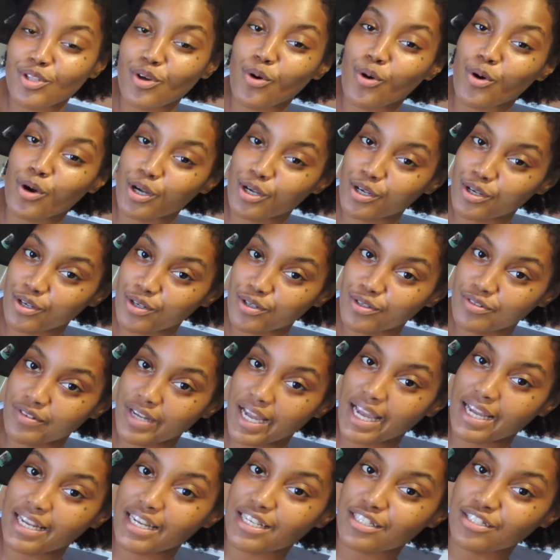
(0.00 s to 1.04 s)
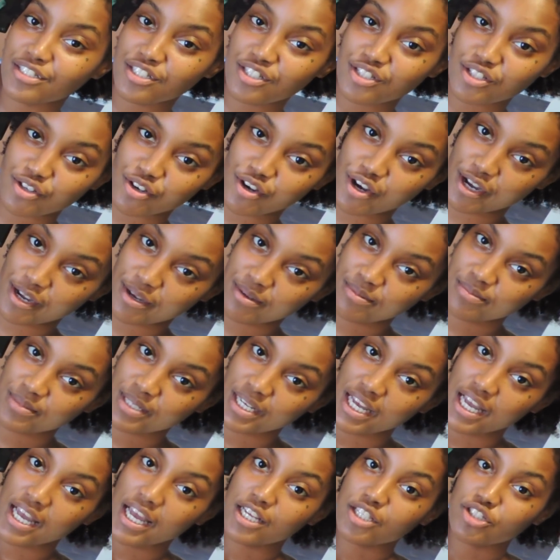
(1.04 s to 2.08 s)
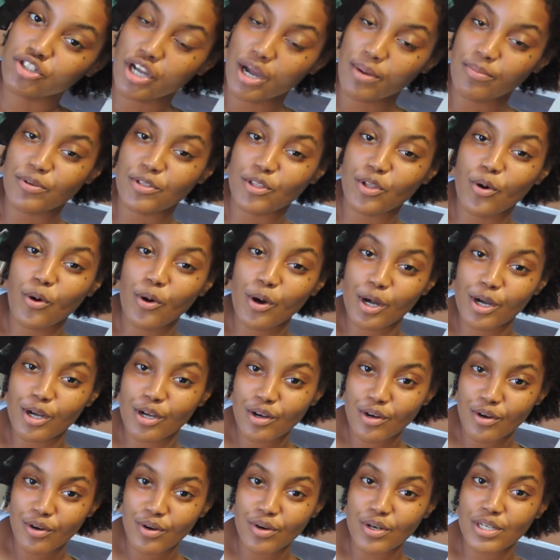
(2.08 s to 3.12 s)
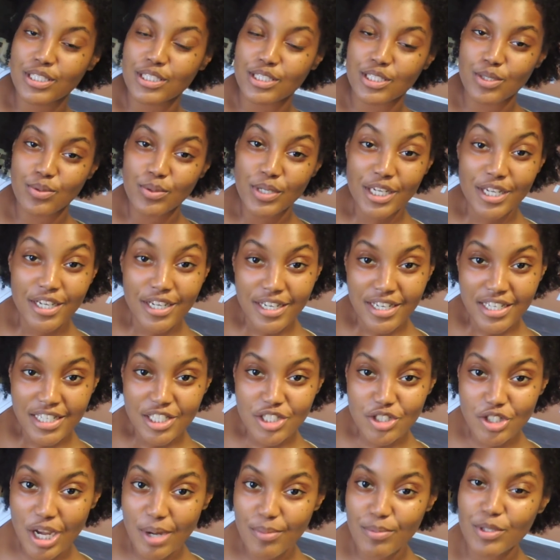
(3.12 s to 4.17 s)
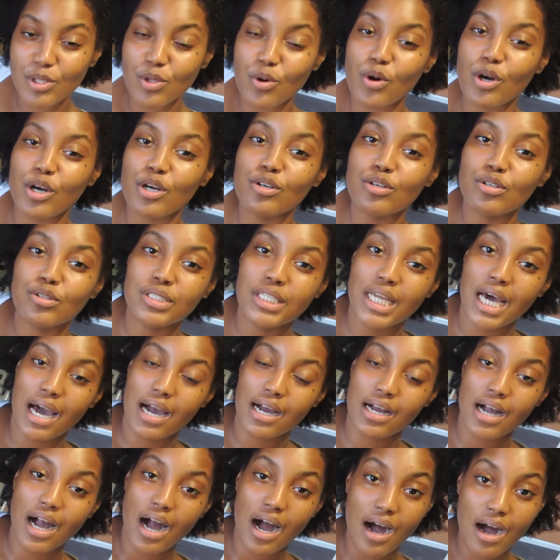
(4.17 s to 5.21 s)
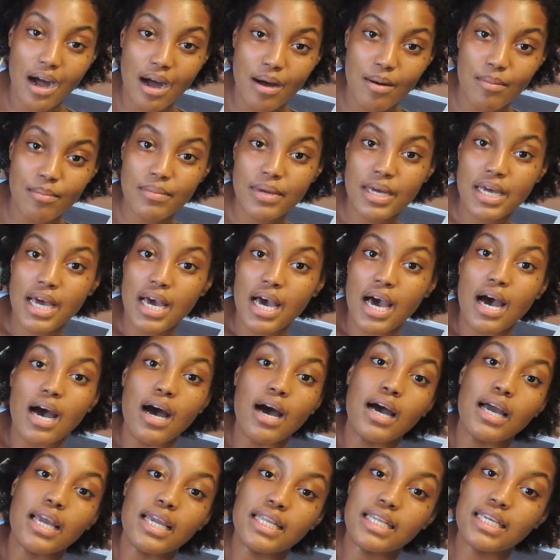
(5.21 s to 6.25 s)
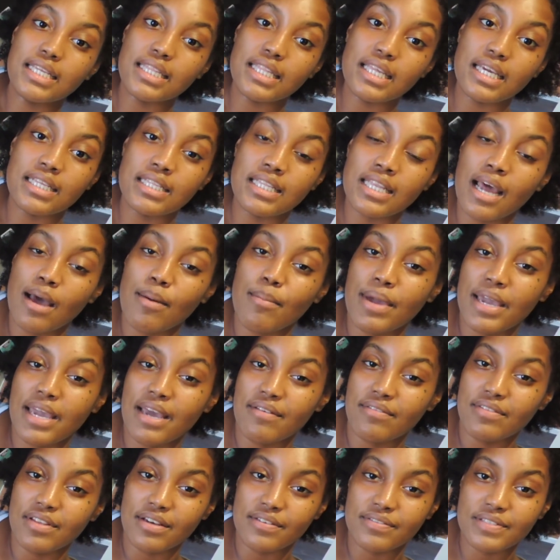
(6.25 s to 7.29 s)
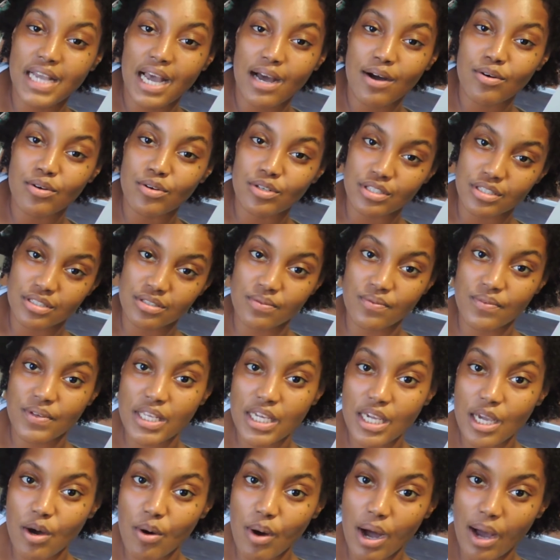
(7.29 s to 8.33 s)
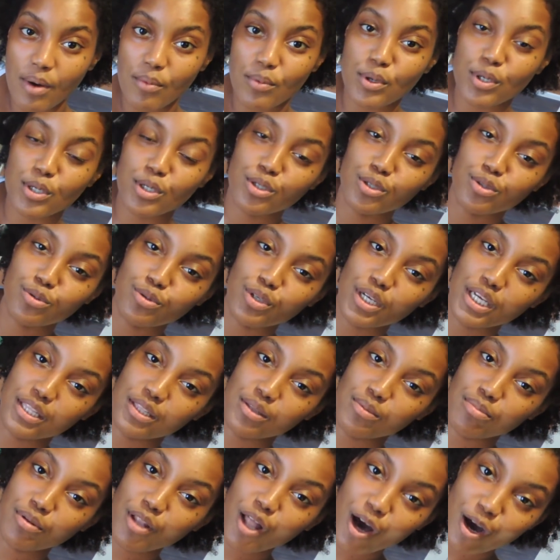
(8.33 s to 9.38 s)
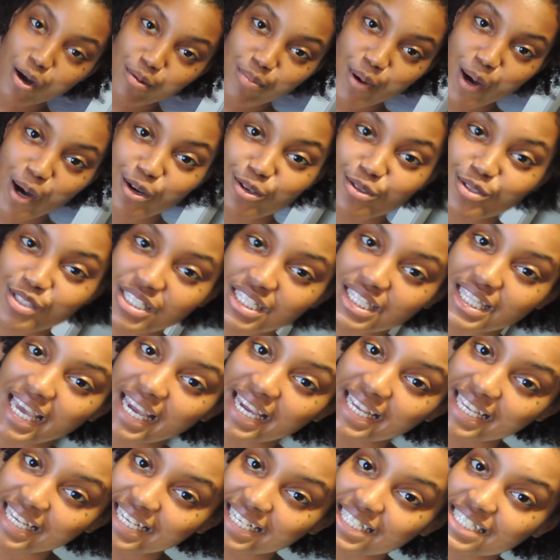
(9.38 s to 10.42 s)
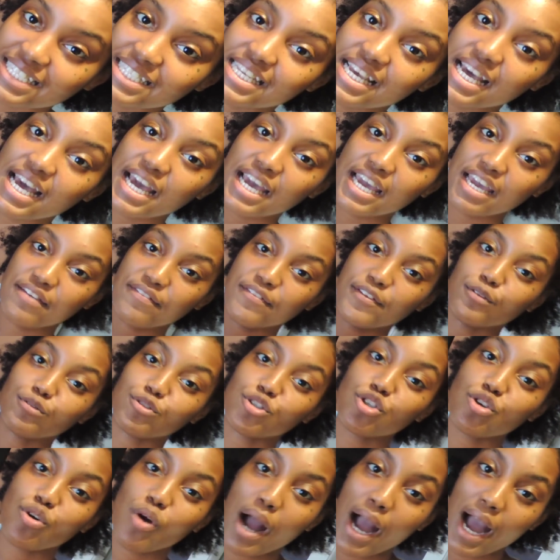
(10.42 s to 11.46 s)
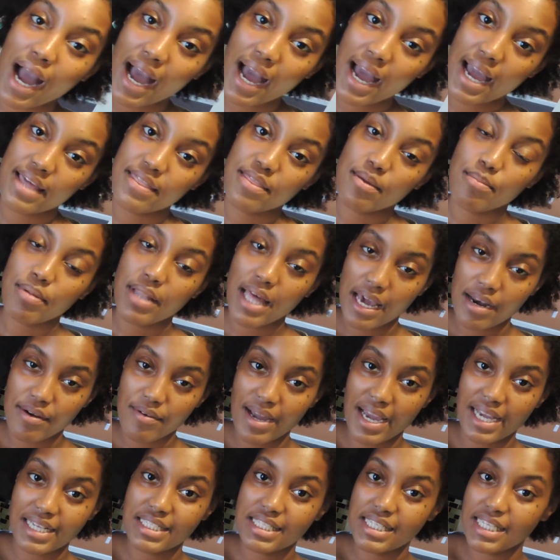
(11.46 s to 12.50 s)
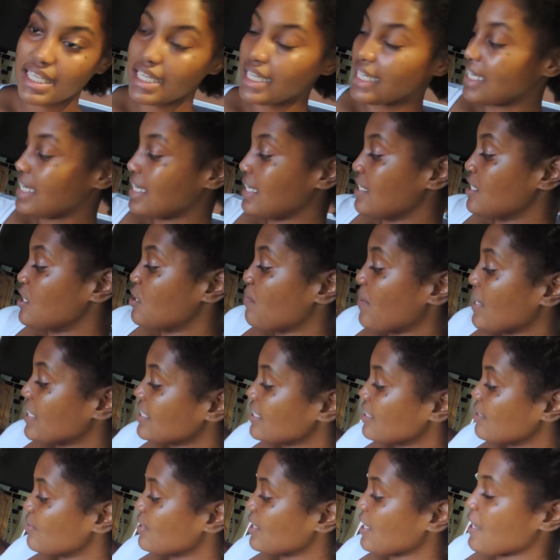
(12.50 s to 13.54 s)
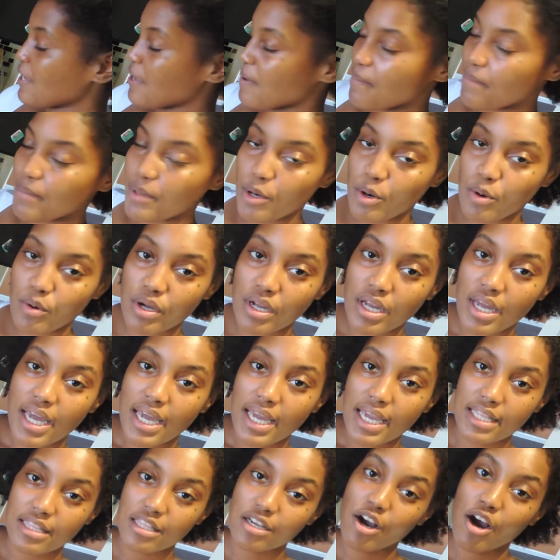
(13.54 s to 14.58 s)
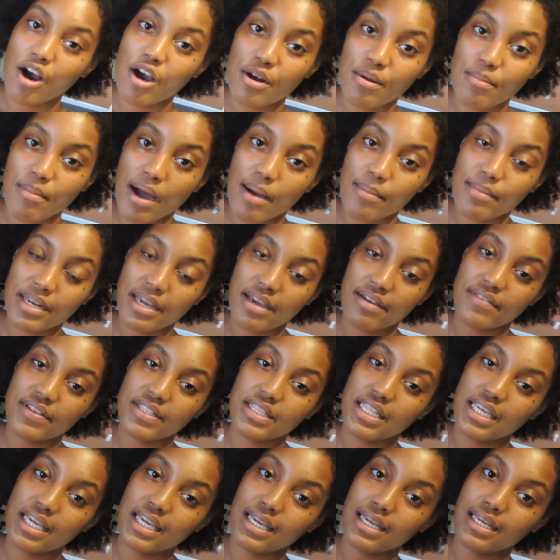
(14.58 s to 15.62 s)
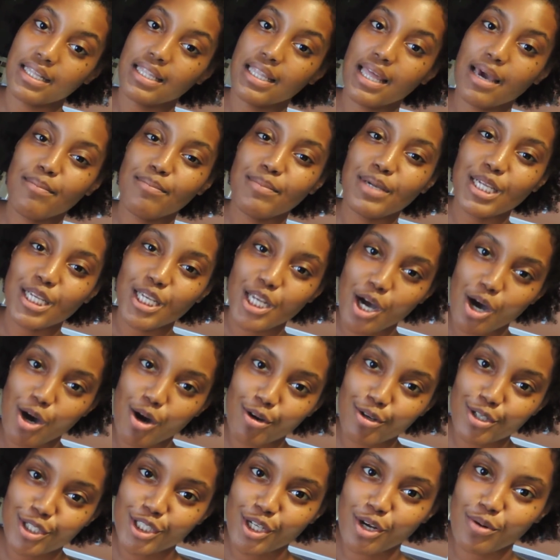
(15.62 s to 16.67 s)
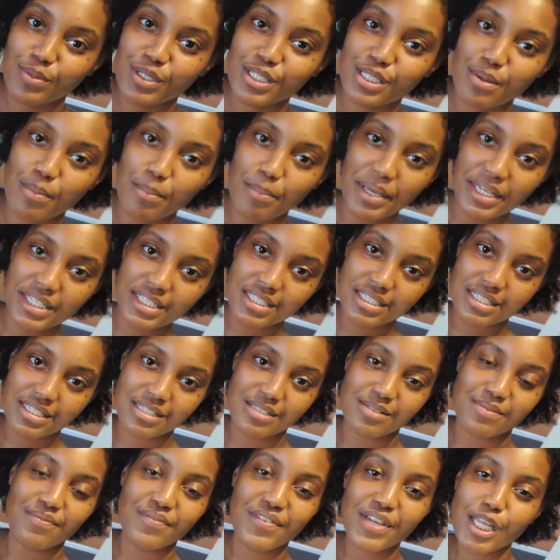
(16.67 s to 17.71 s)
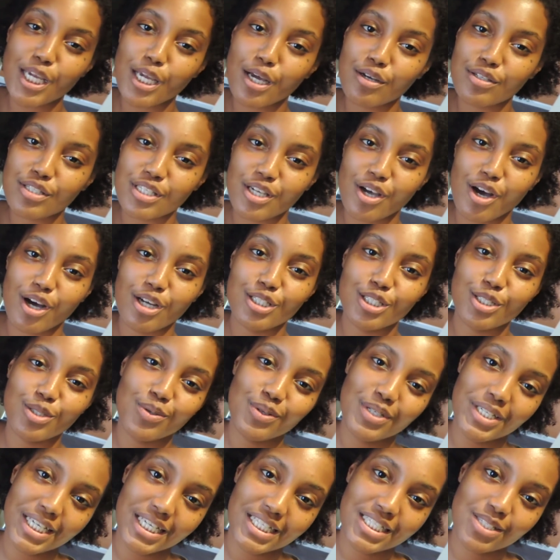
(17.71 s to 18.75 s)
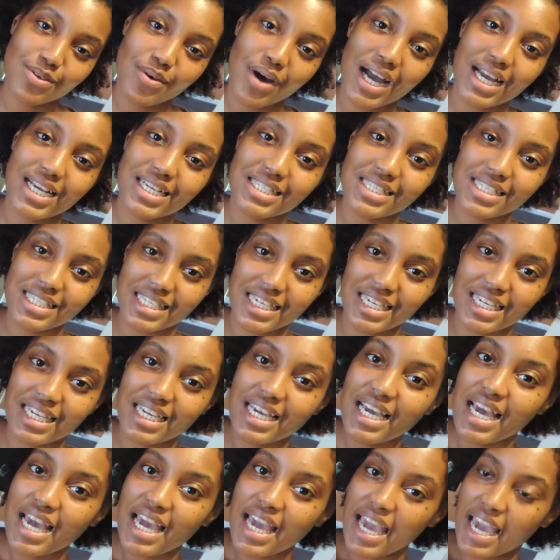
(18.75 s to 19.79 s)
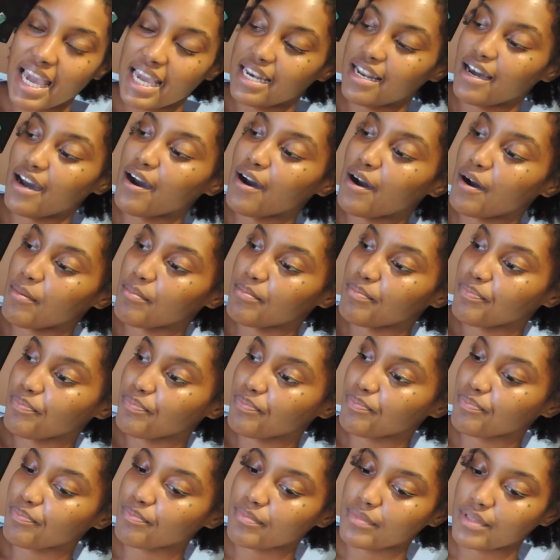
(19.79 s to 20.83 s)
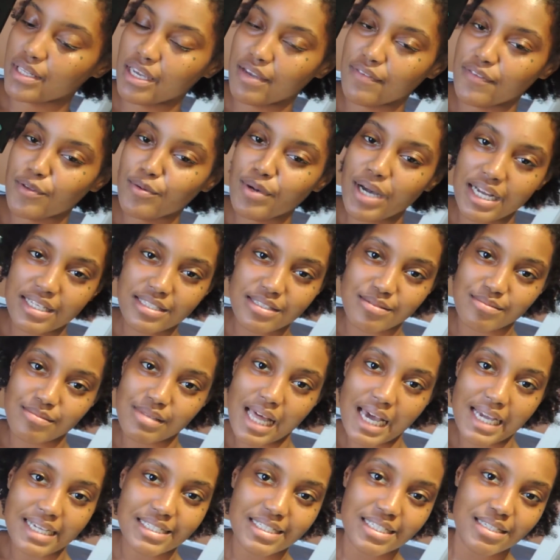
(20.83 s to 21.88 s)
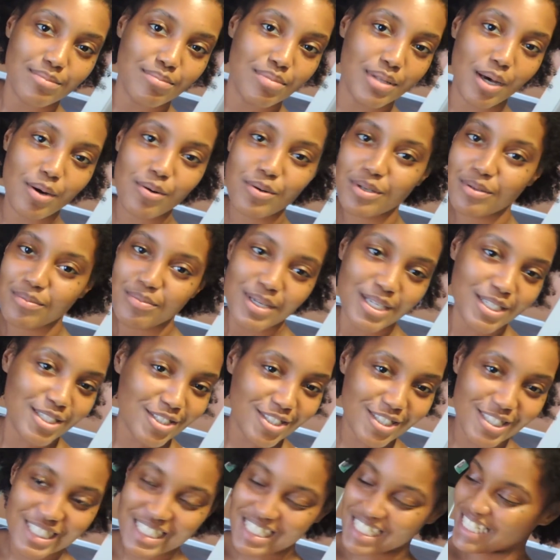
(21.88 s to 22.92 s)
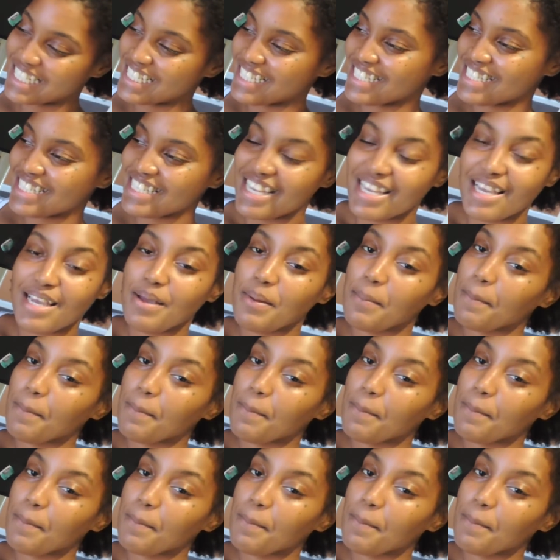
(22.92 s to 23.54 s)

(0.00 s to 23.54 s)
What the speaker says: with Oracle at Instagram, Trap with Oracle on Twitter, trapwithoracle.com. Anything that I may have left out on this video, I will include in the blog post. Ladies, if you try the Bladderwrack tea, especially with the hemp milk and the cardamom and everything, let me know. Show me some pictures and some videos of y'all doing it so I can see. And if you got some like de-bloating pictures, because